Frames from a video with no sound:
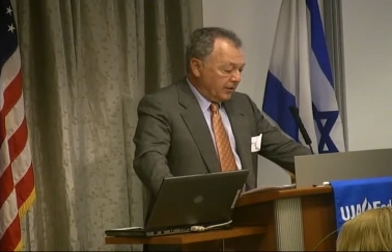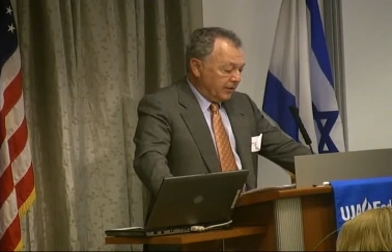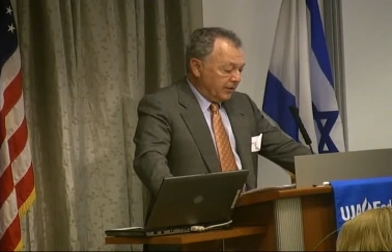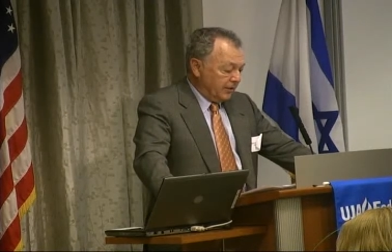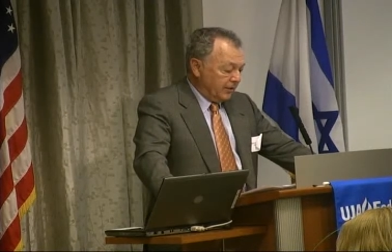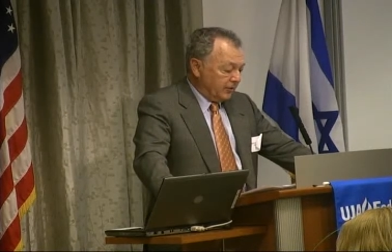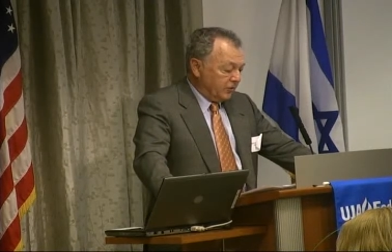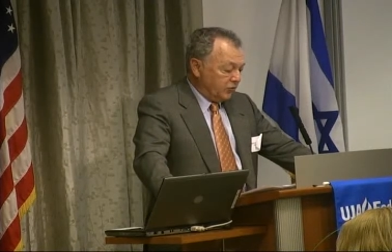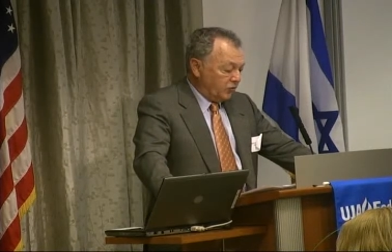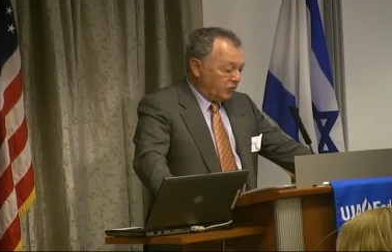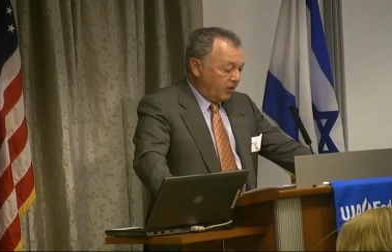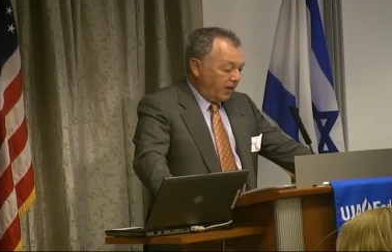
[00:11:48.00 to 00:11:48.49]

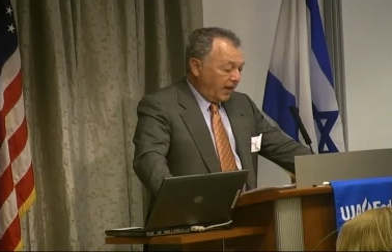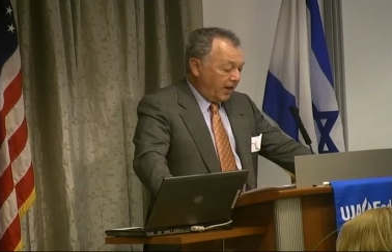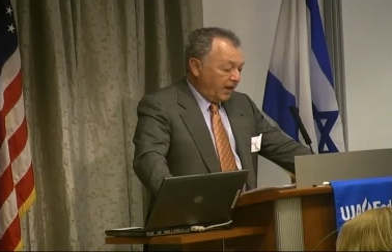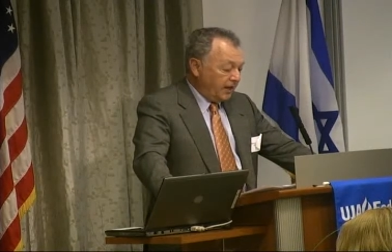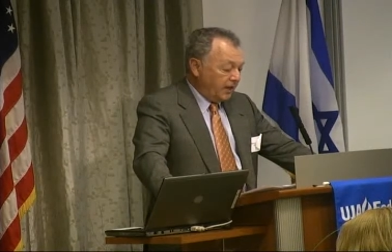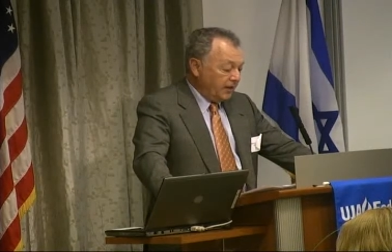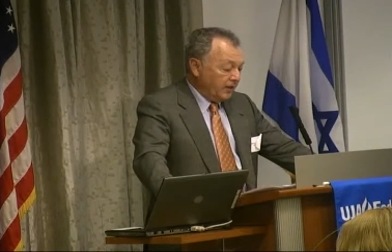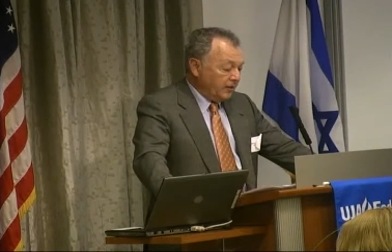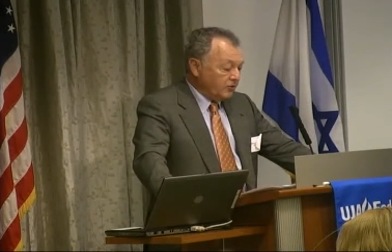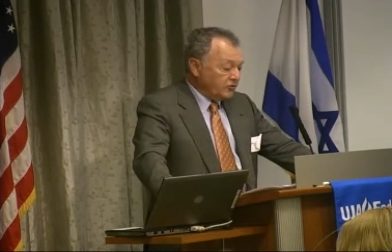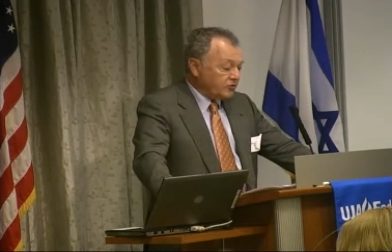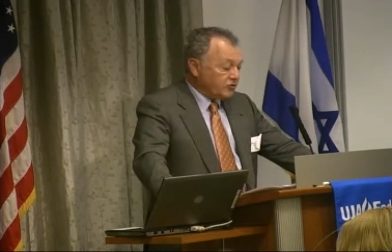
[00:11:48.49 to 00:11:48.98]
in
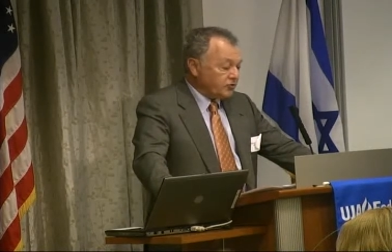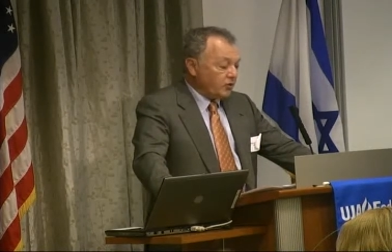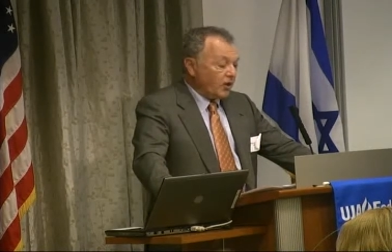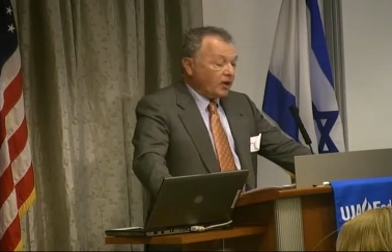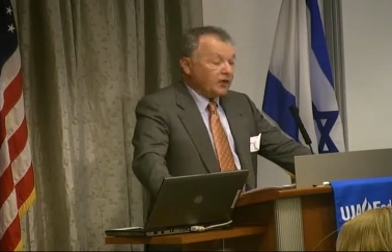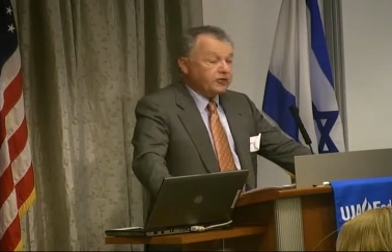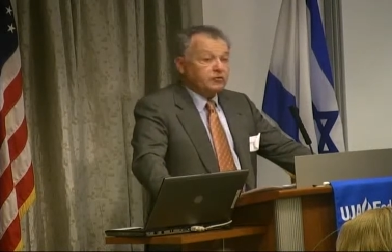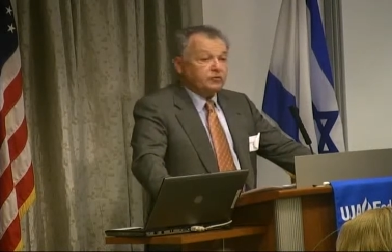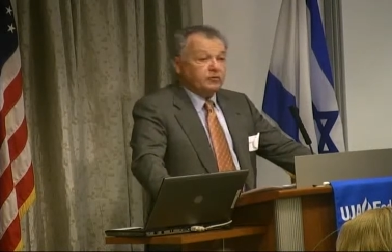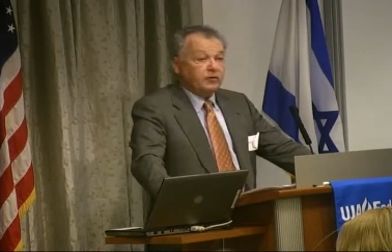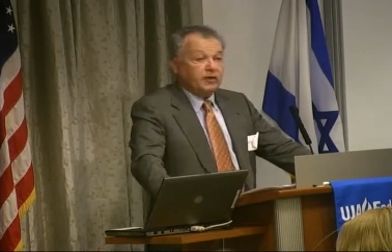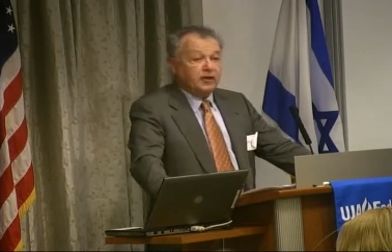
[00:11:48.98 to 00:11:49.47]
creating,
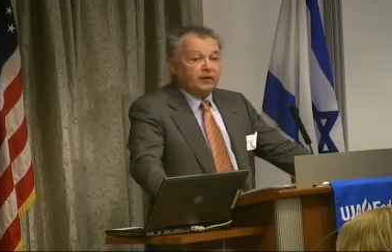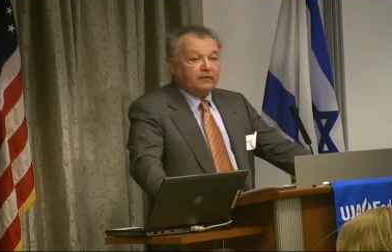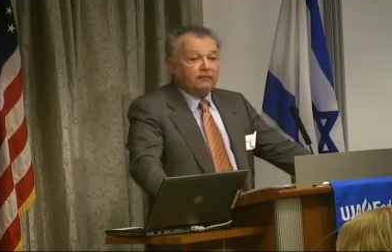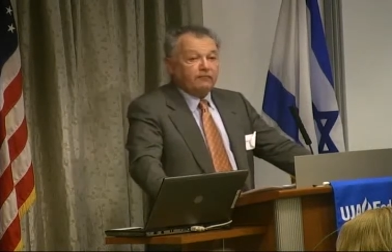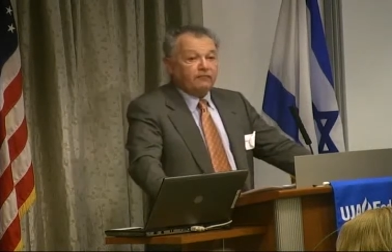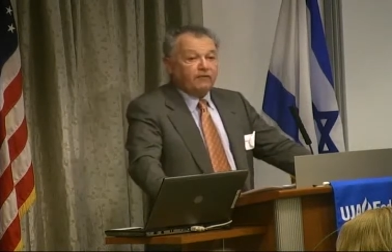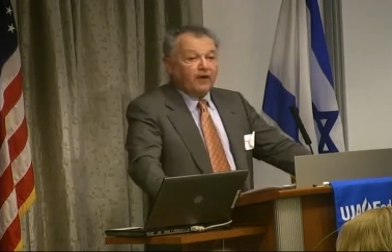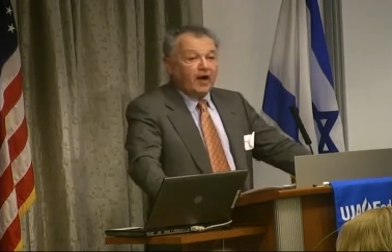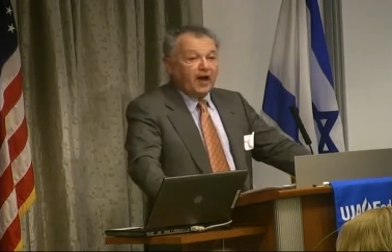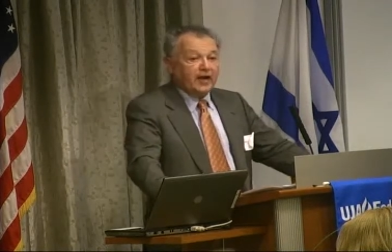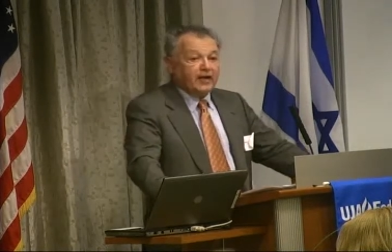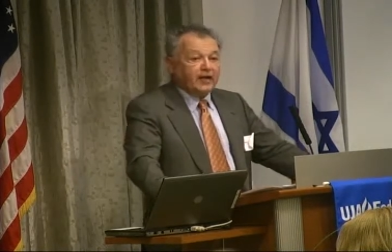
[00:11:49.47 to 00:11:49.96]
structuring, and
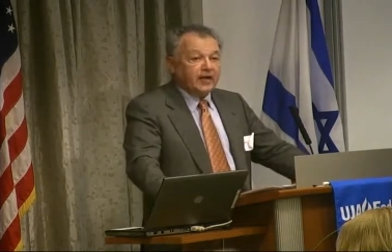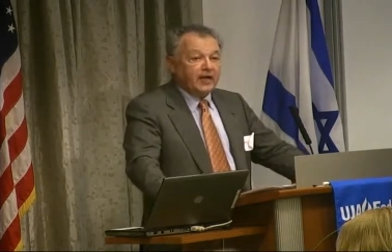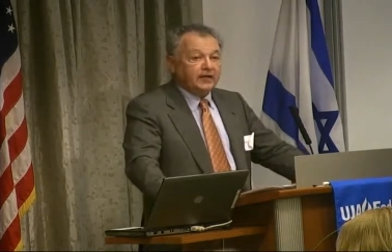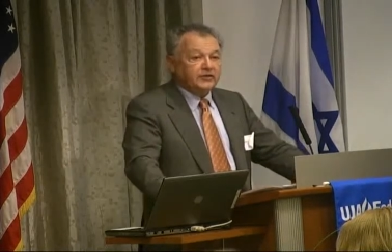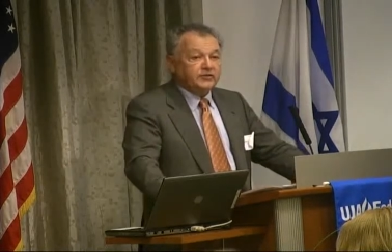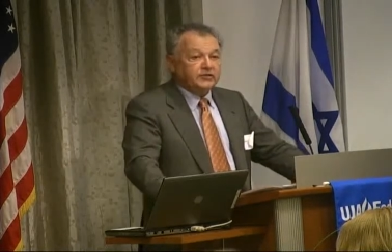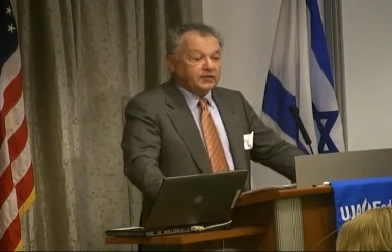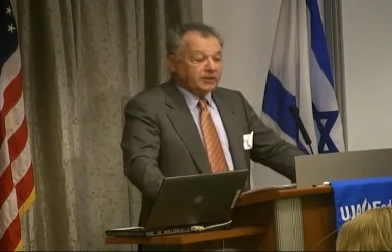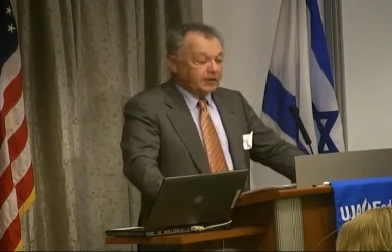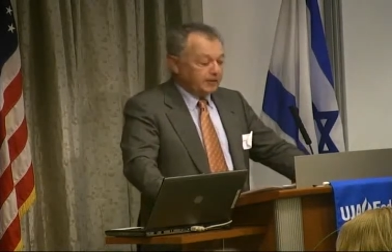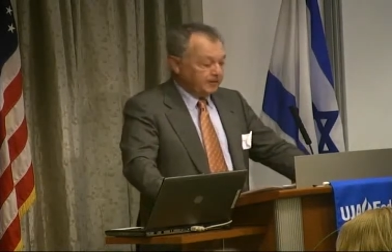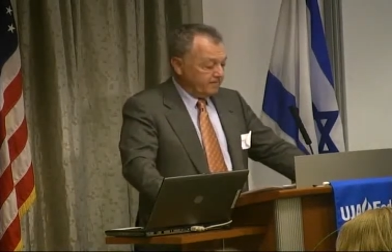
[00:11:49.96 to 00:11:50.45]

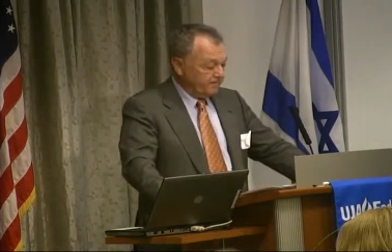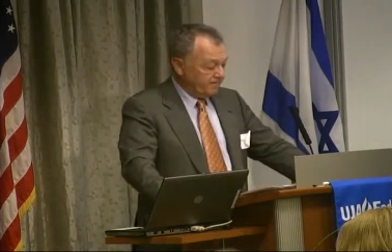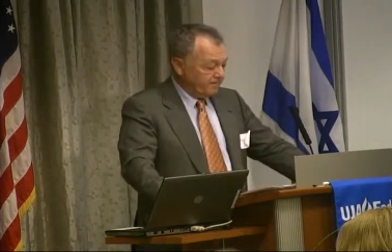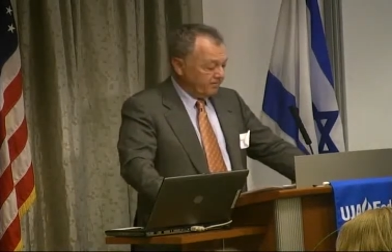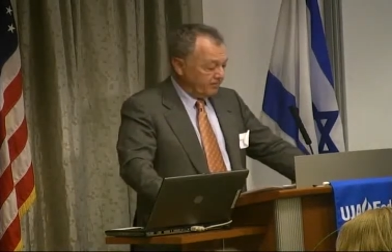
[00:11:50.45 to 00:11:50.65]
financing